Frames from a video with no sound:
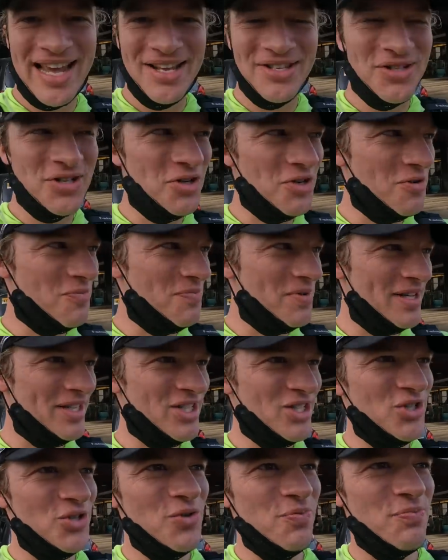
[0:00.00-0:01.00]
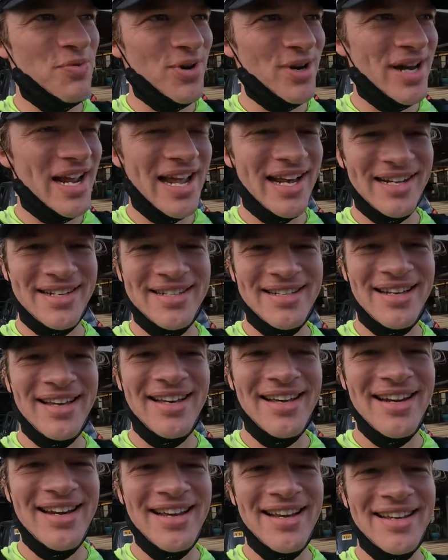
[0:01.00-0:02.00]
is gonna be super
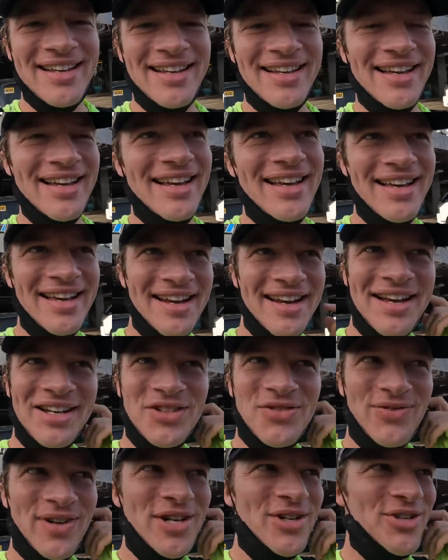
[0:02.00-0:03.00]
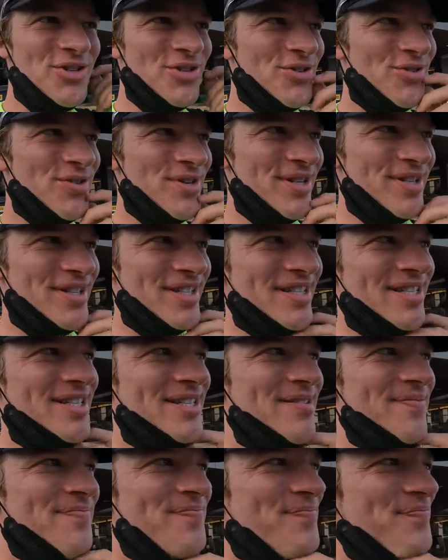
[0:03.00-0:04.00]
exciting and
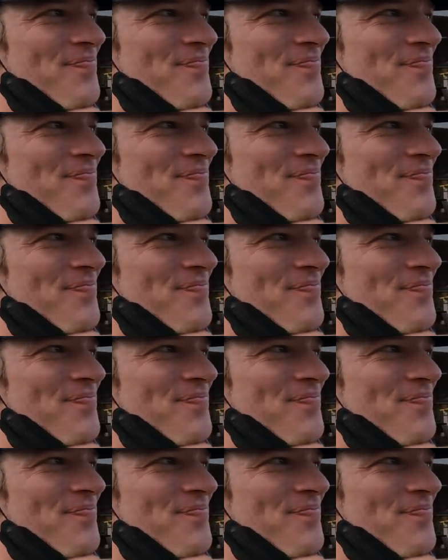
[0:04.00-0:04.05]
adventurous.